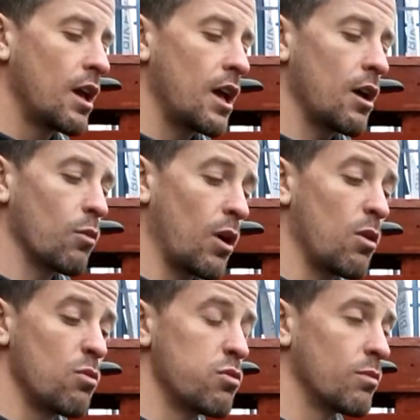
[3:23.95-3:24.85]
it
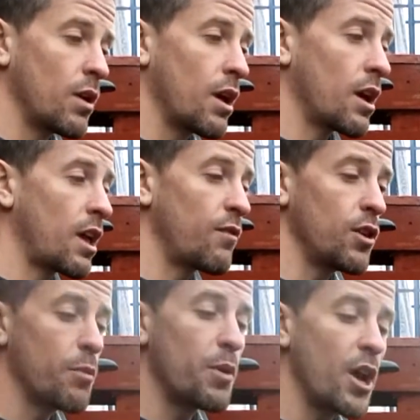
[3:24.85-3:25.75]
will give you
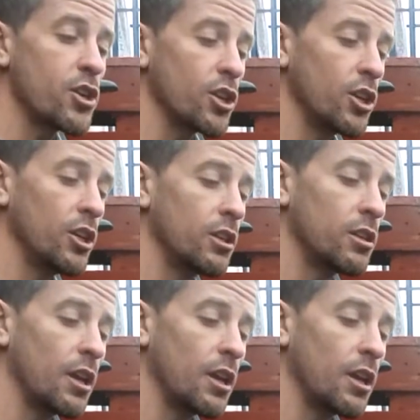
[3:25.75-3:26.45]
the pressure you need to